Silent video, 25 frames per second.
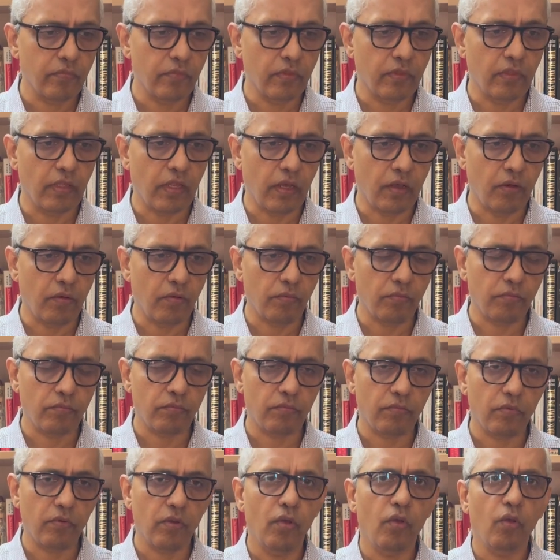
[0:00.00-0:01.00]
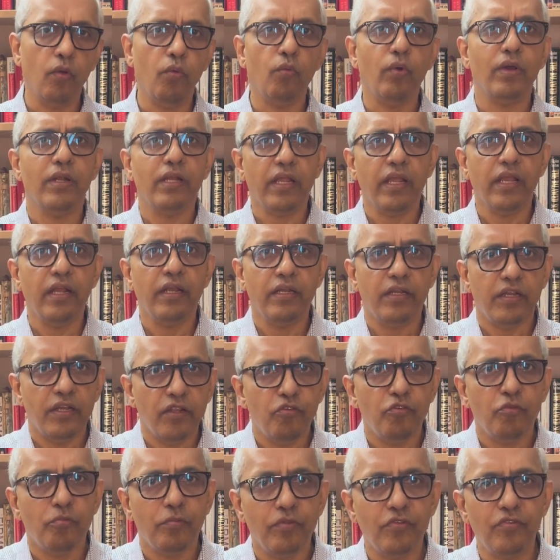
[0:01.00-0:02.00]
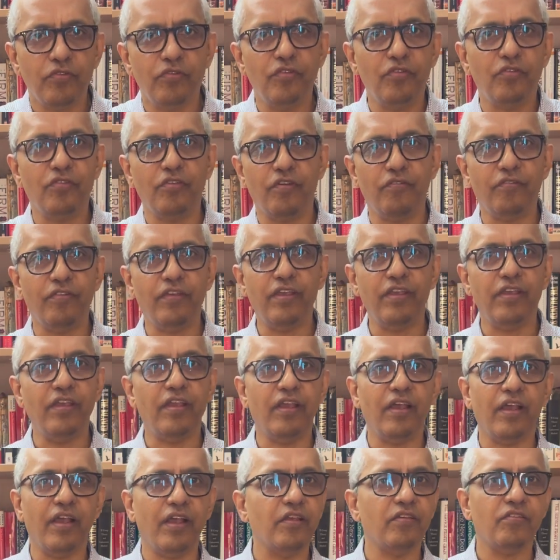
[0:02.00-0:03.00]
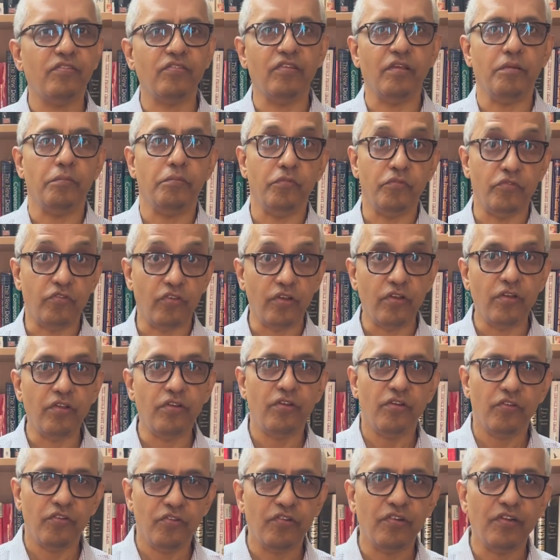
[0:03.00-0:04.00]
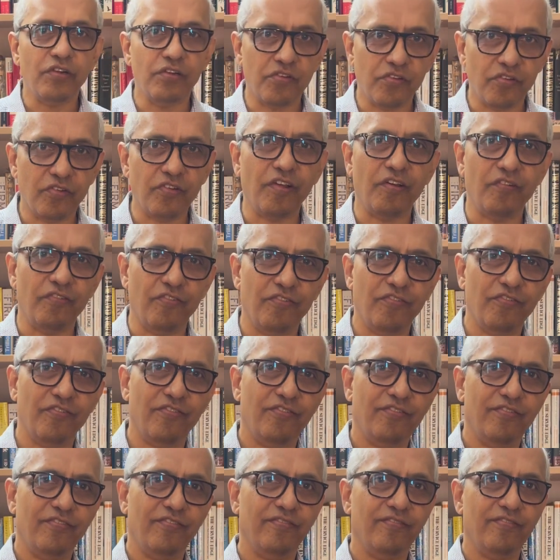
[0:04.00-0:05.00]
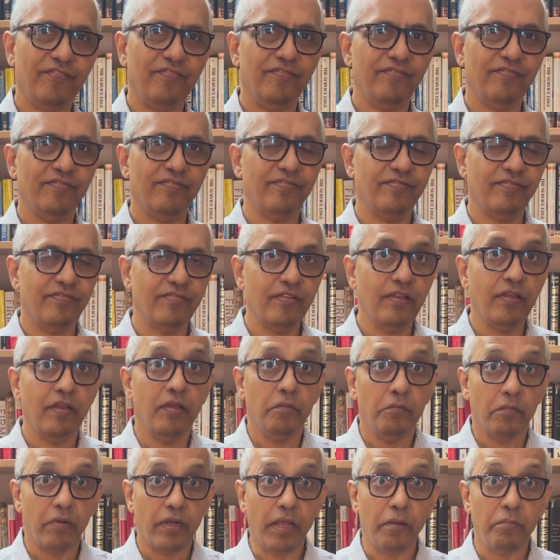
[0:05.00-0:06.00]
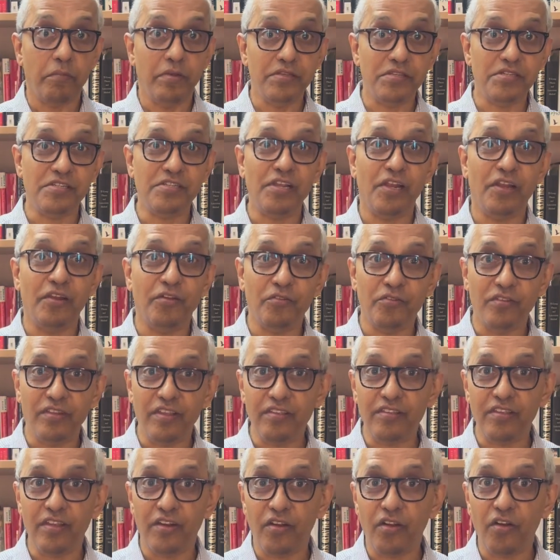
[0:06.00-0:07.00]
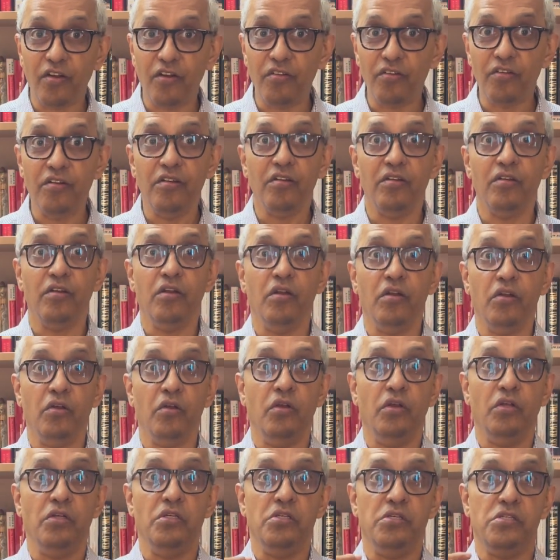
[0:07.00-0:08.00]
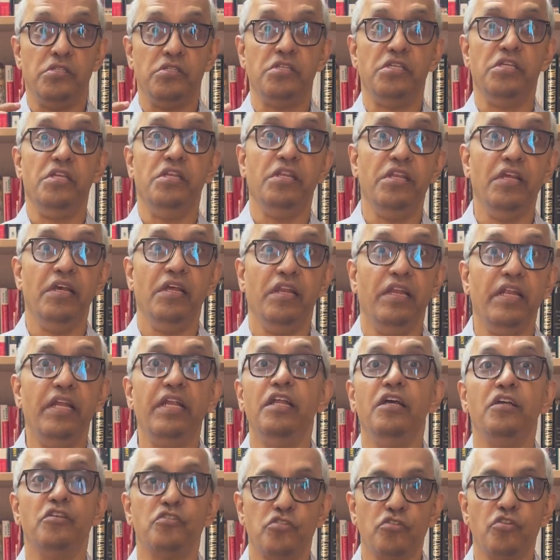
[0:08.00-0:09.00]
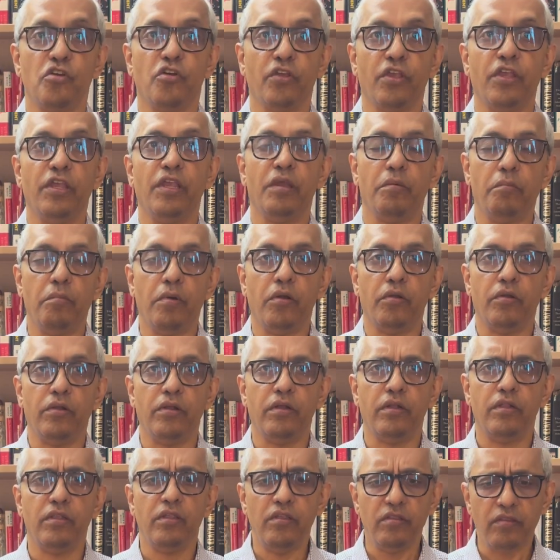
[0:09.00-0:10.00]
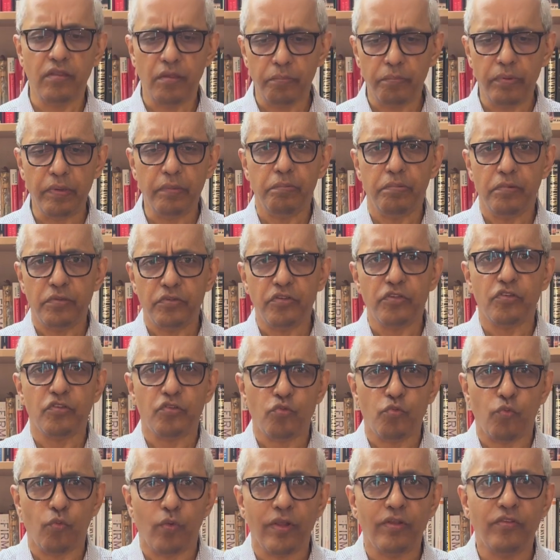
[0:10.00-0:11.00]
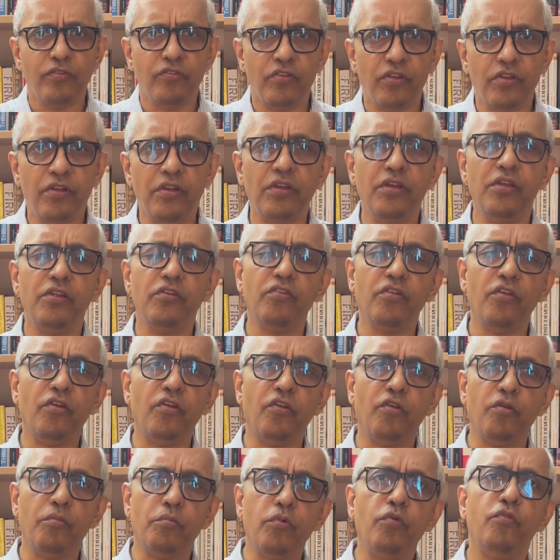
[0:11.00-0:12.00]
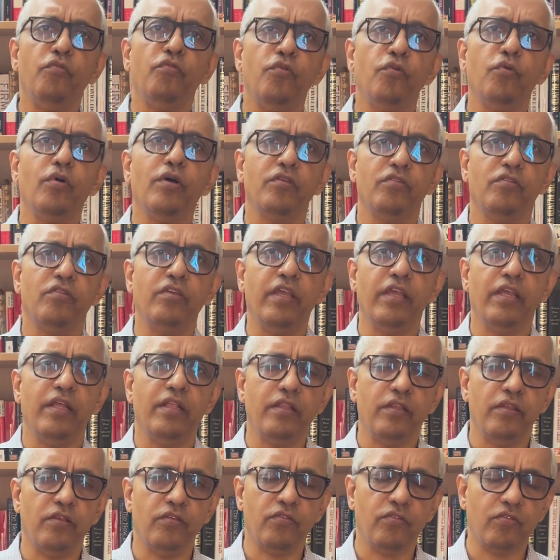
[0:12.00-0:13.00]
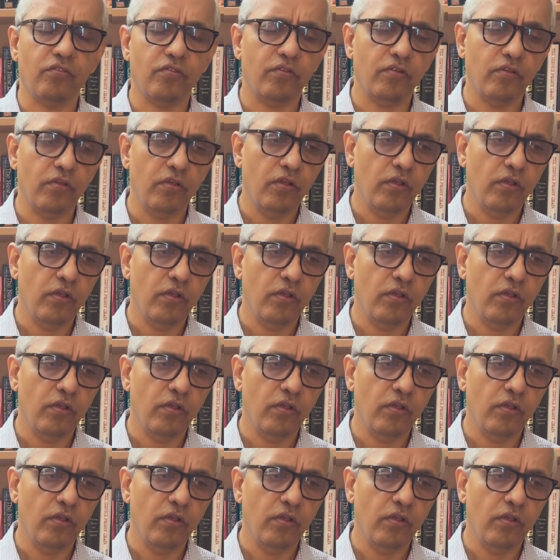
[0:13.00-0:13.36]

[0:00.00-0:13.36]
Now, one can dismiss this away as some generational stuff. But I must tell you, these are not senior leaders talking about it. These are people just one generation removed who are saying this.